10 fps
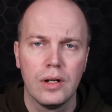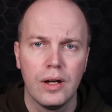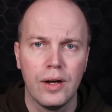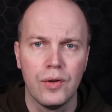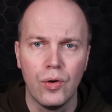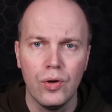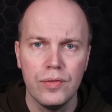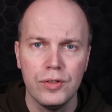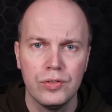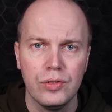And all of a
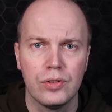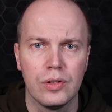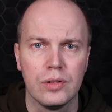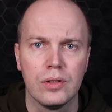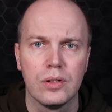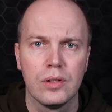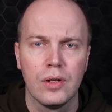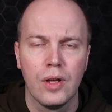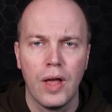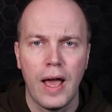sudden,
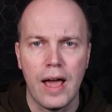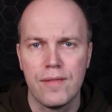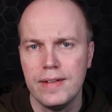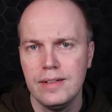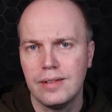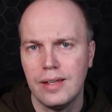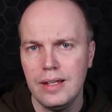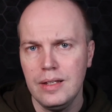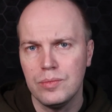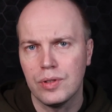having
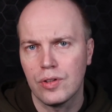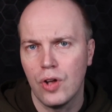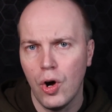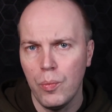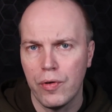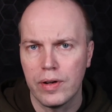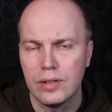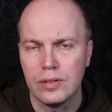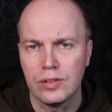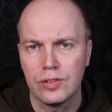Teams as an operating
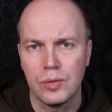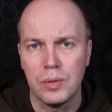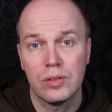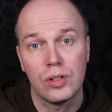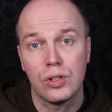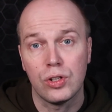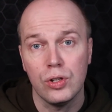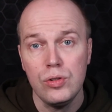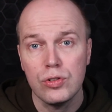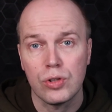system is a
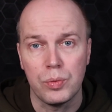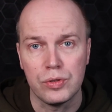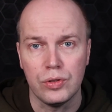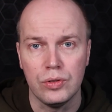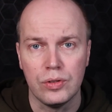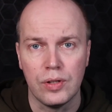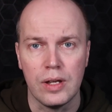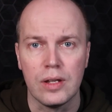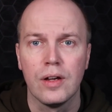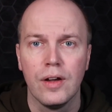huge opportunity
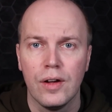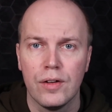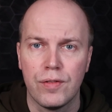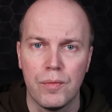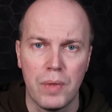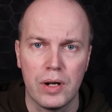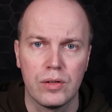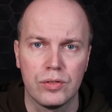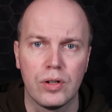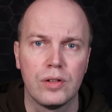for
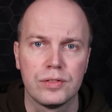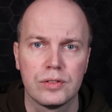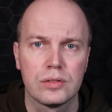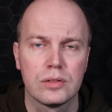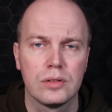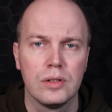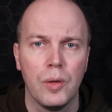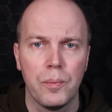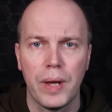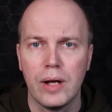Microsoft
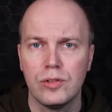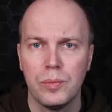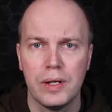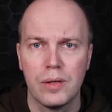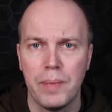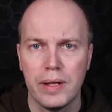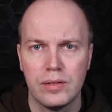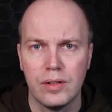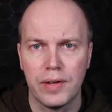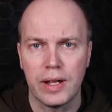to be able to be
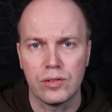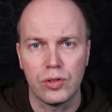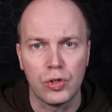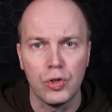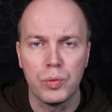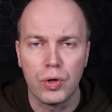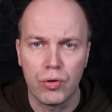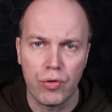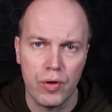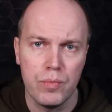competitive against the Google
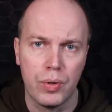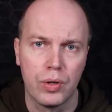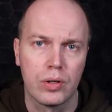Chromebook,